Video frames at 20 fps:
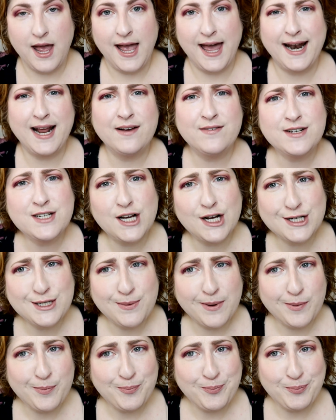And I haven't talked
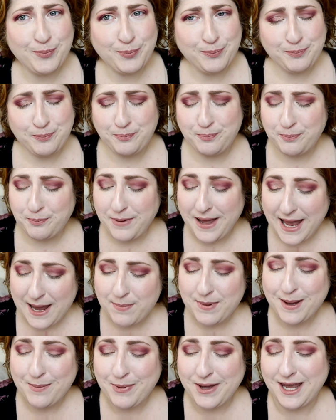about
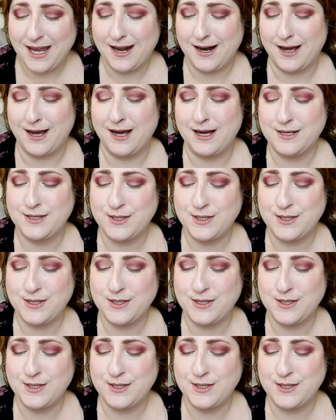baby PETA.